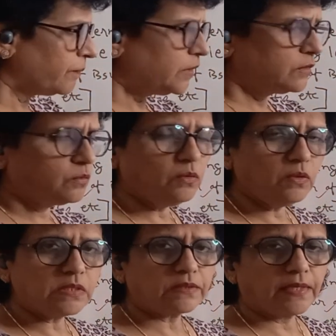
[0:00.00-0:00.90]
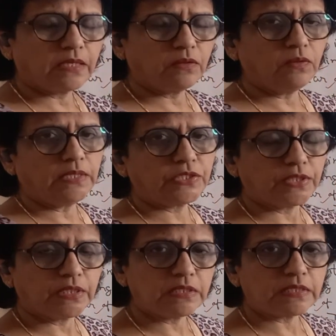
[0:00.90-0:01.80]
The rules,
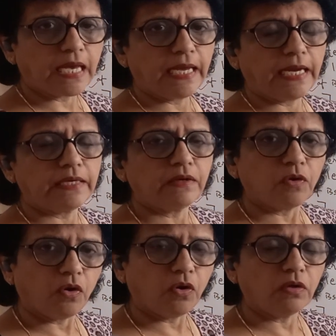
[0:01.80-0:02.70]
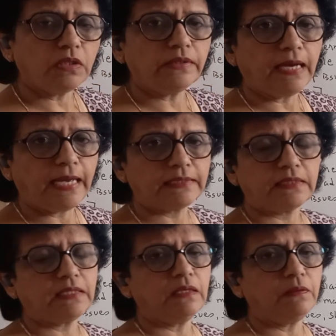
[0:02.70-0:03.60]
regulations and all the
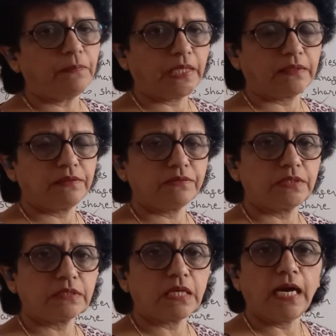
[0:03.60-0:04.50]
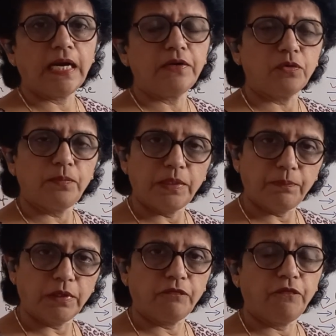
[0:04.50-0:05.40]
ethical practices are to be
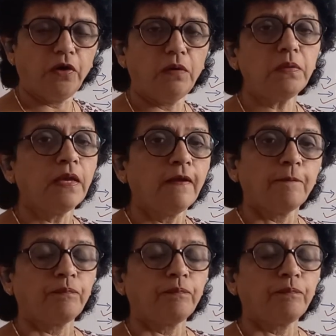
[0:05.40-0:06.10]
performed